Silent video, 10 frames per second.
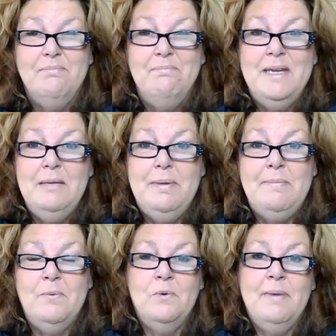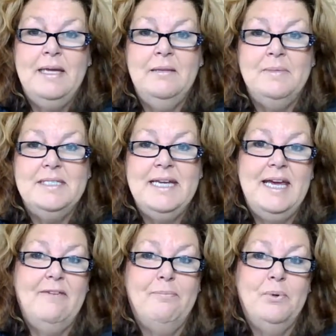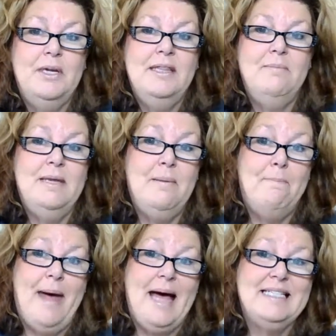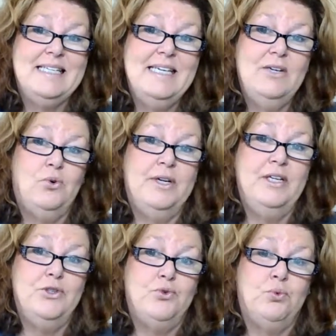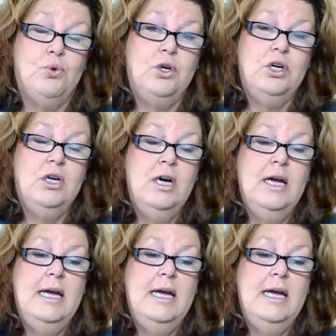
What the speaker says: Many people will make the mistake of putting them in a basket or in a drawer,